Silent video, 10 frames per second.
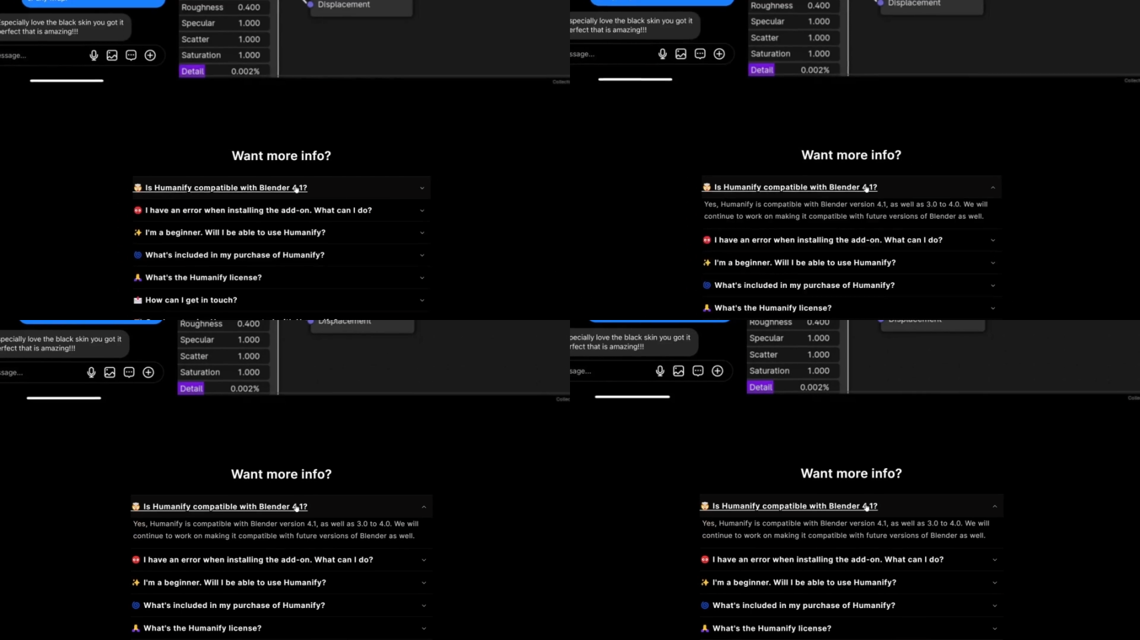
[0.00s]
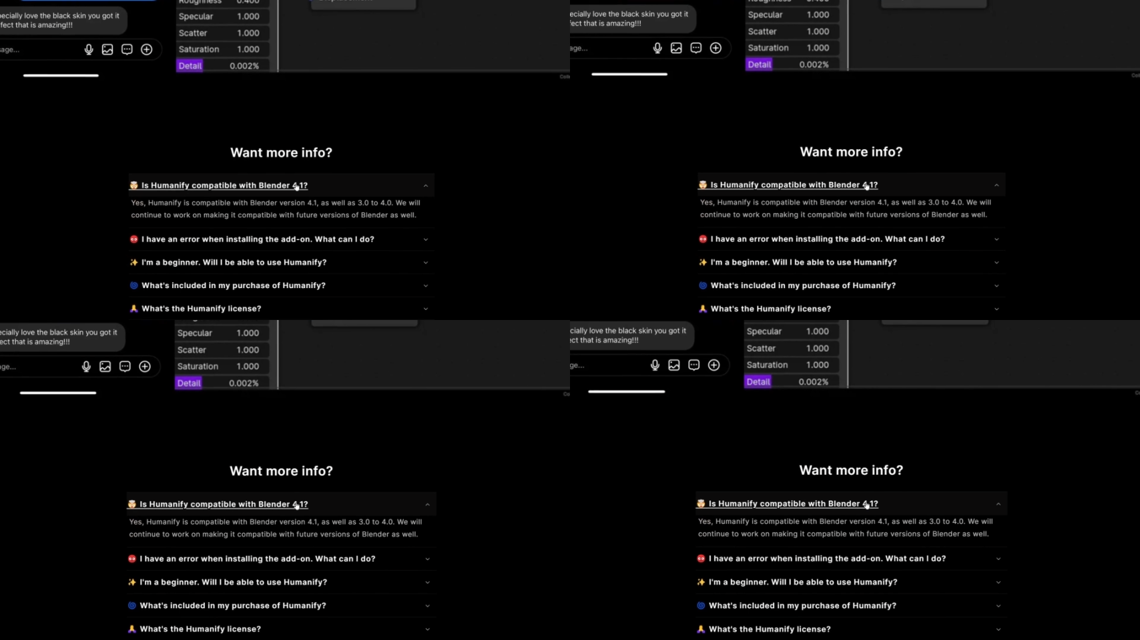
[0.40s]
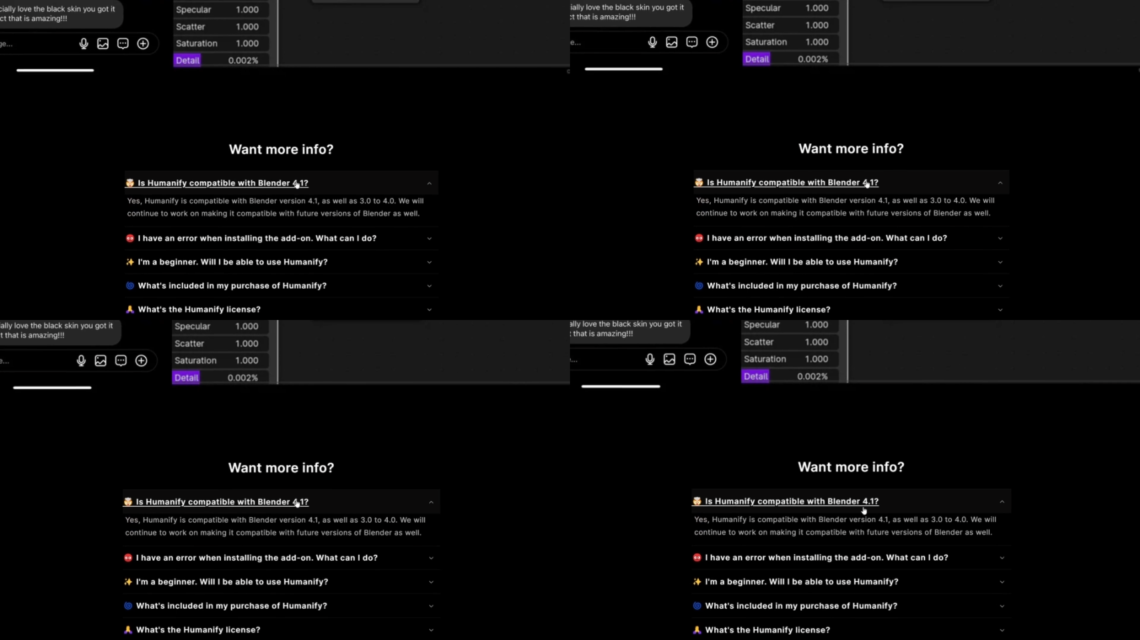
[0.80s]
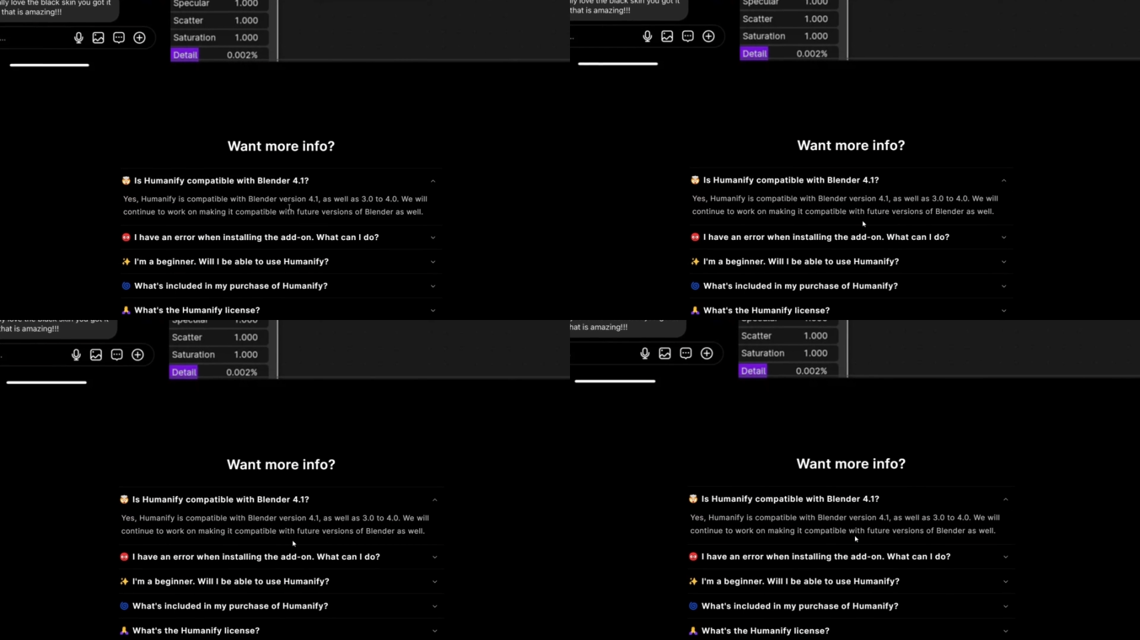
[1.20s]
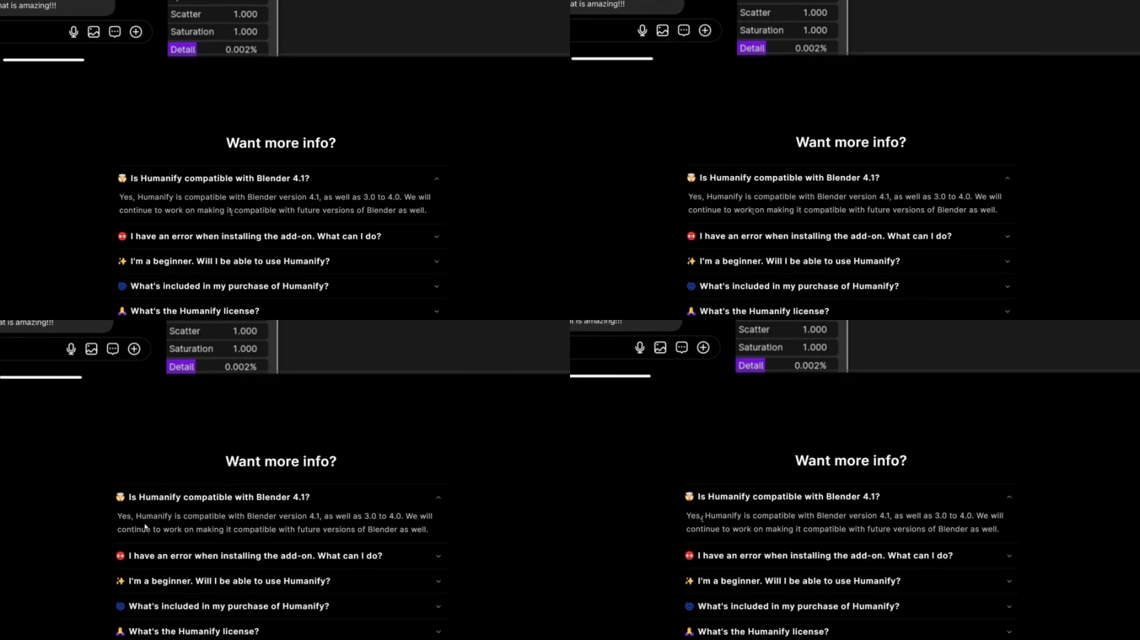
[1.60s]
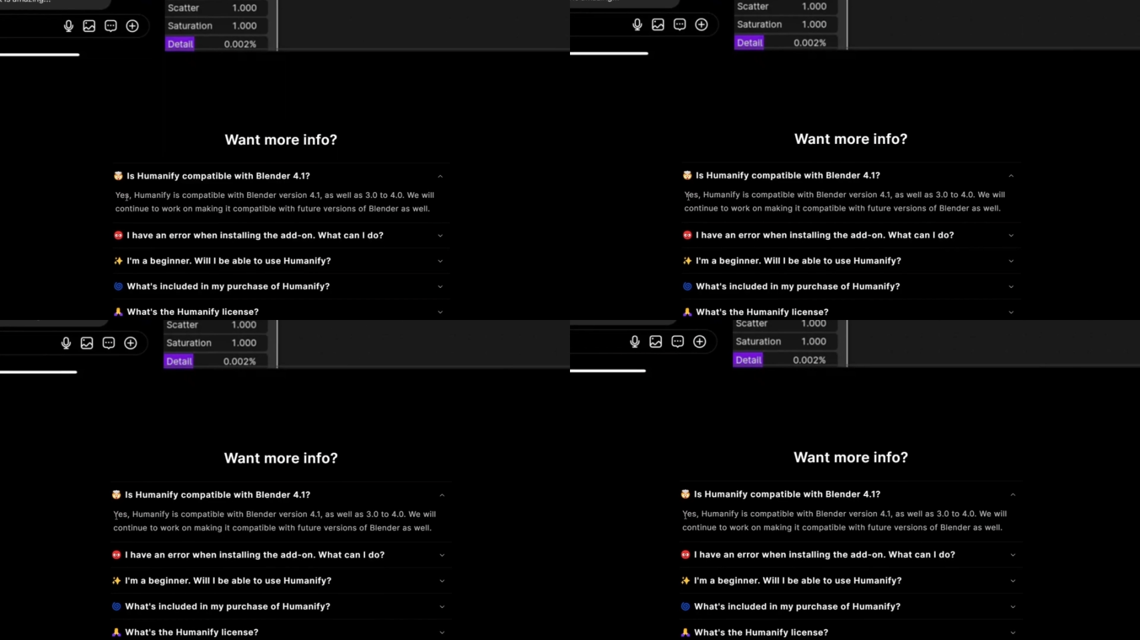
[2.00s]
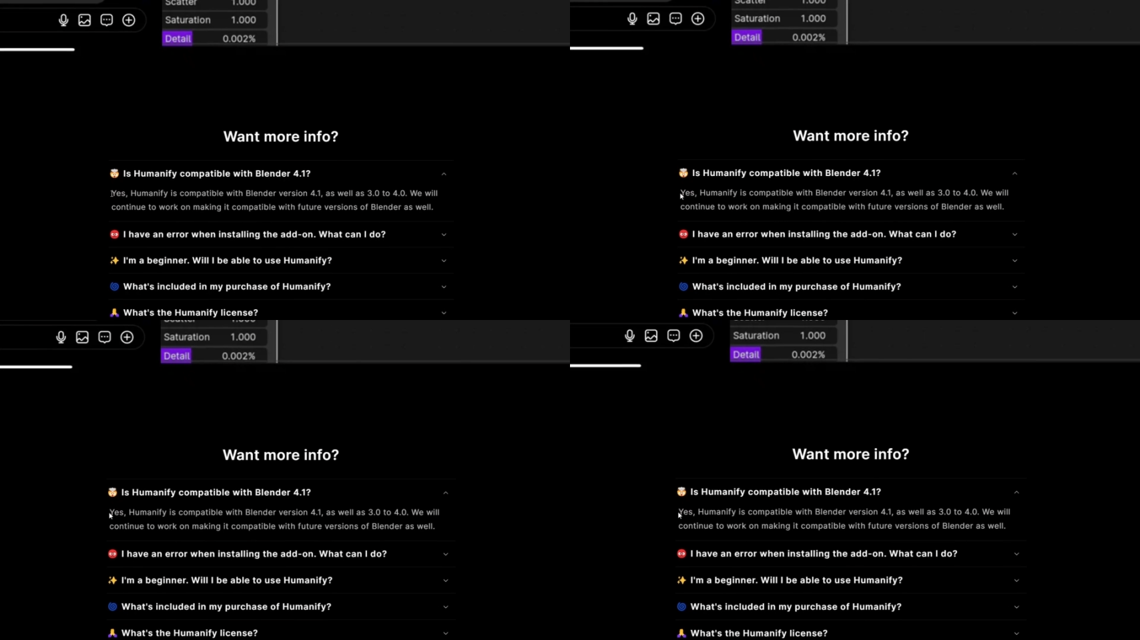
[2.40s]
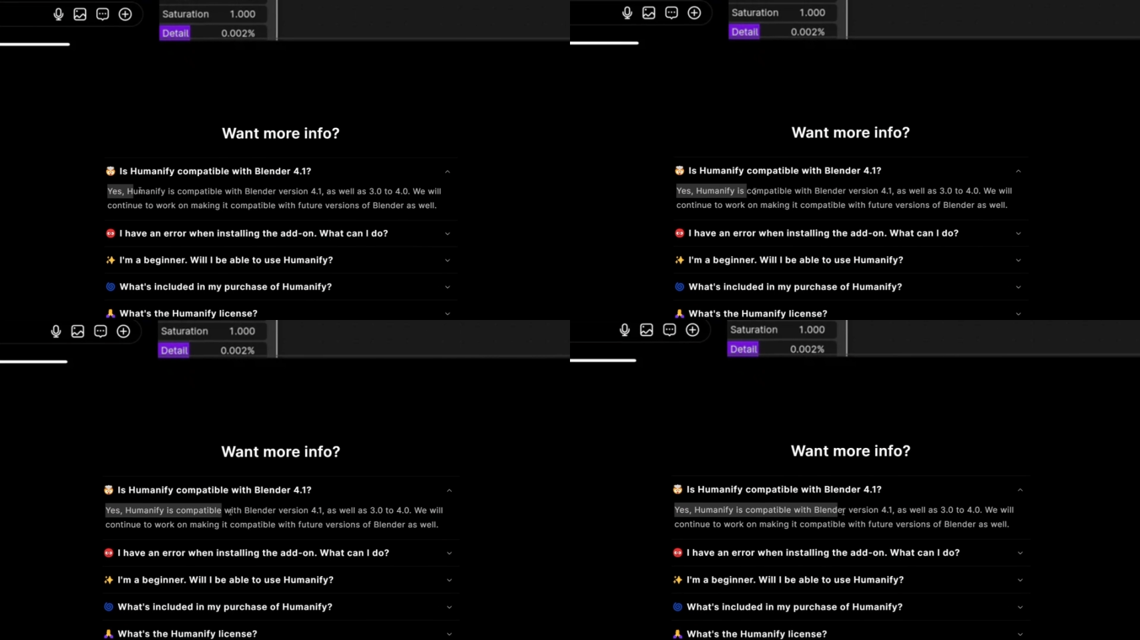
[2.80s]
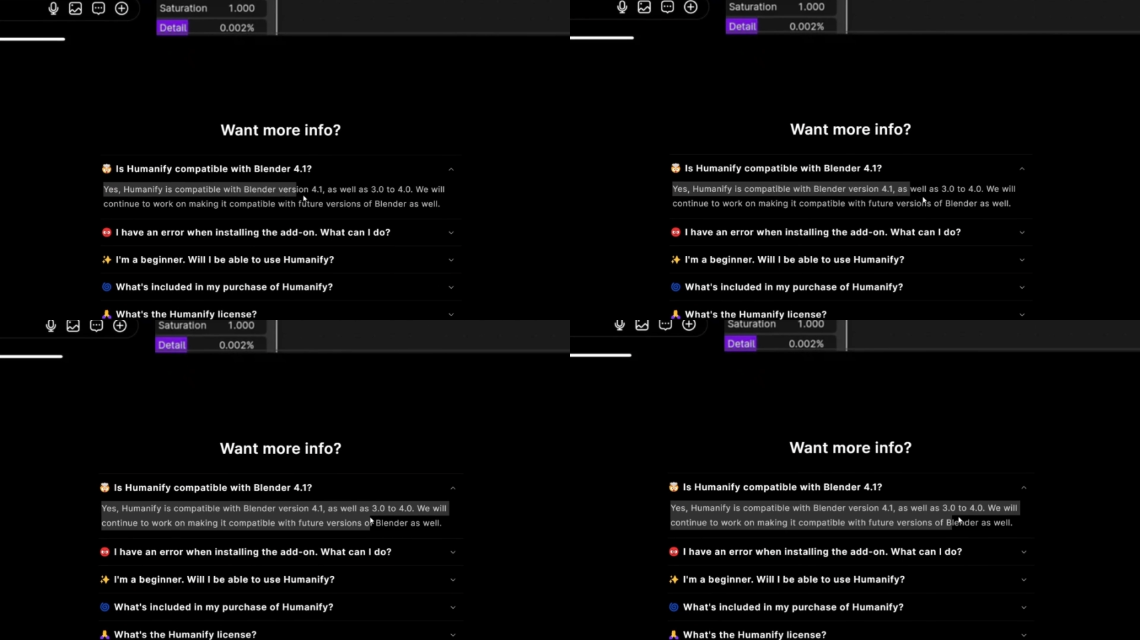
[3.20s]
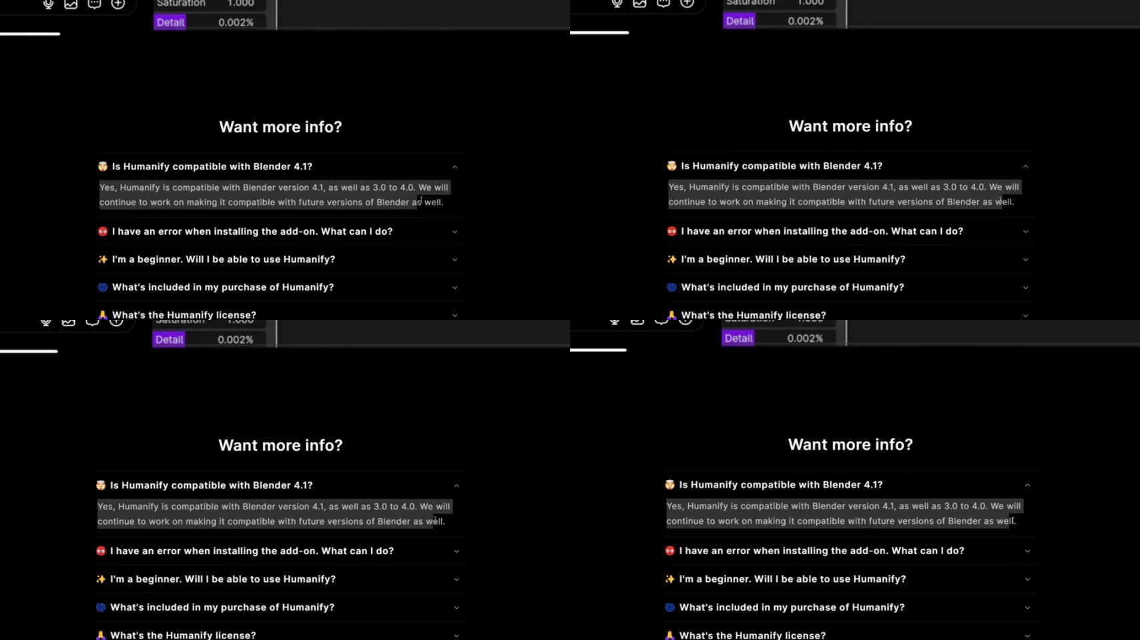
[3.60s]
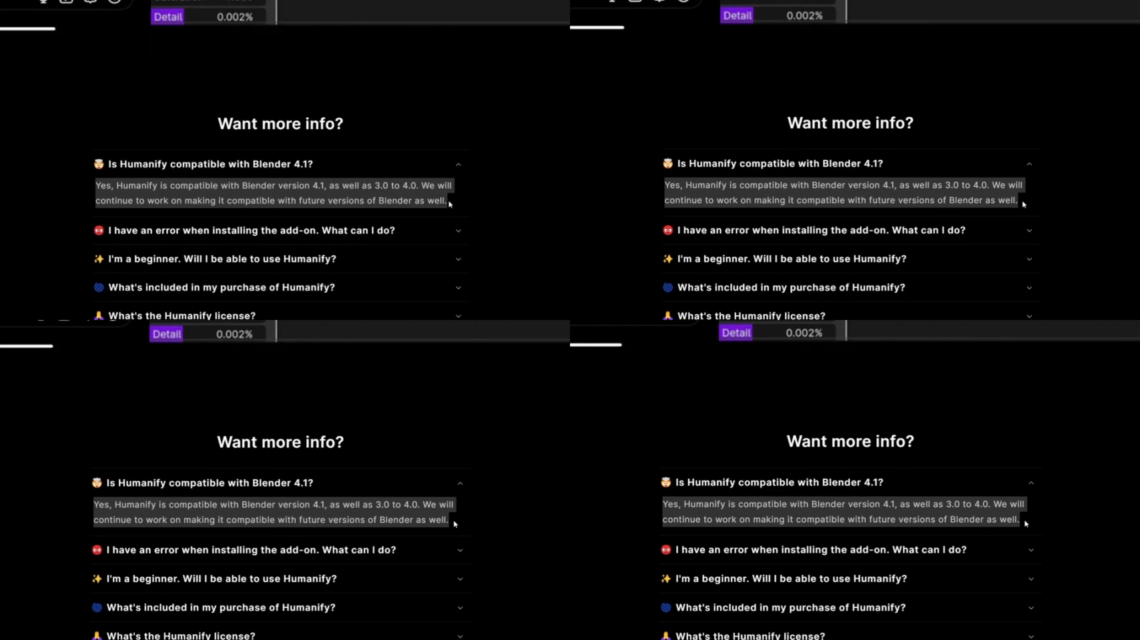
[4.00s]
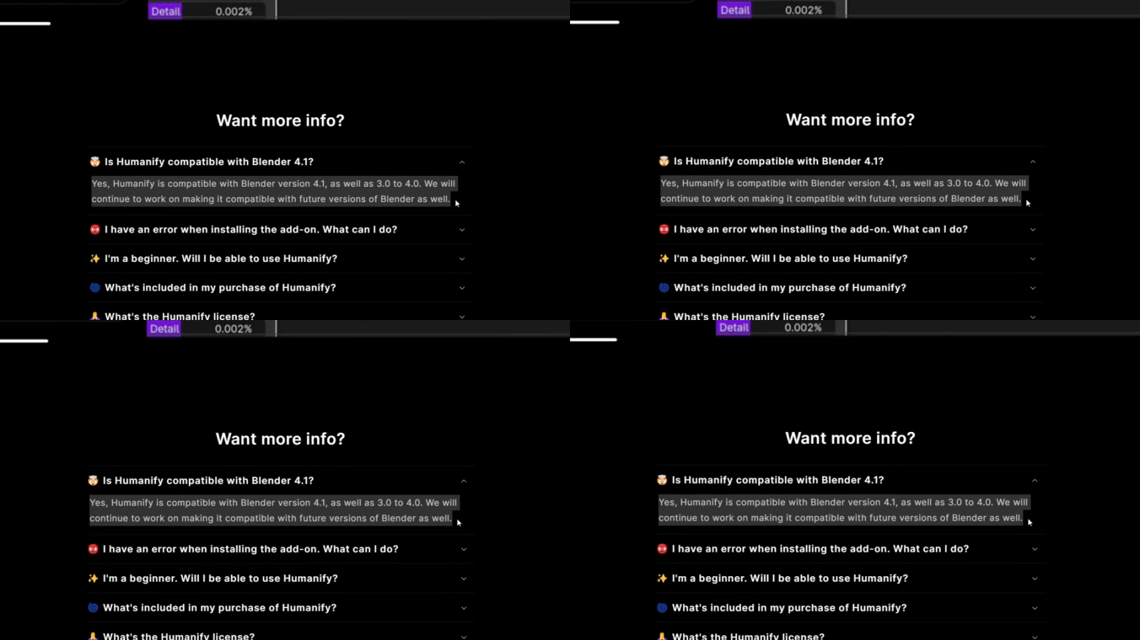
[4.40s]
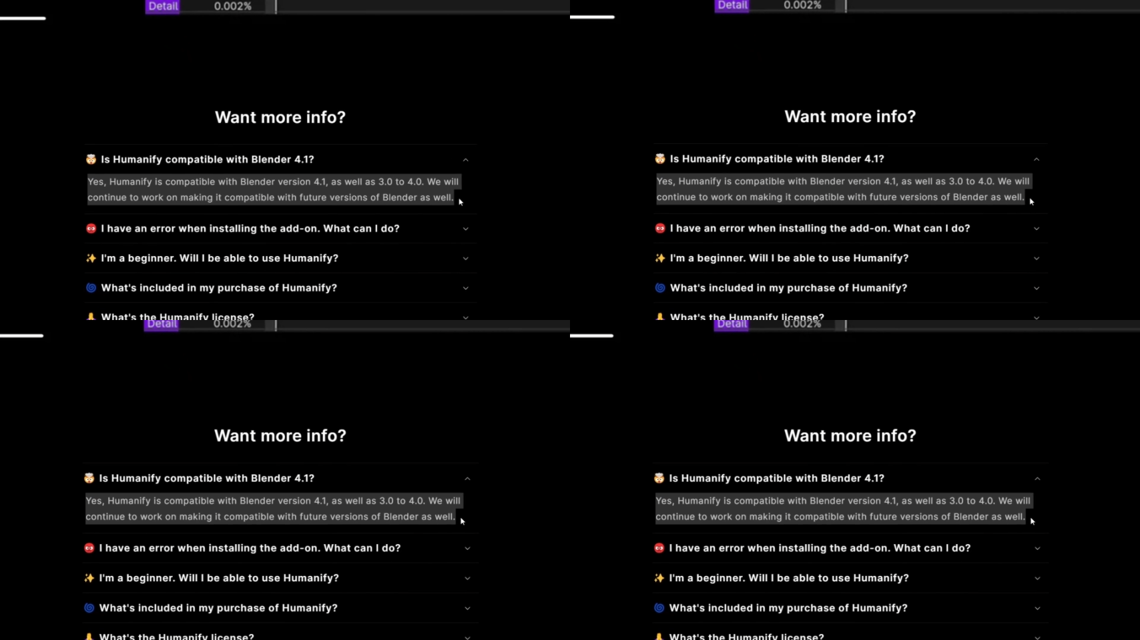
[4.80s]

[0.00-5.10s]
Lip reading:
(no speaker visible)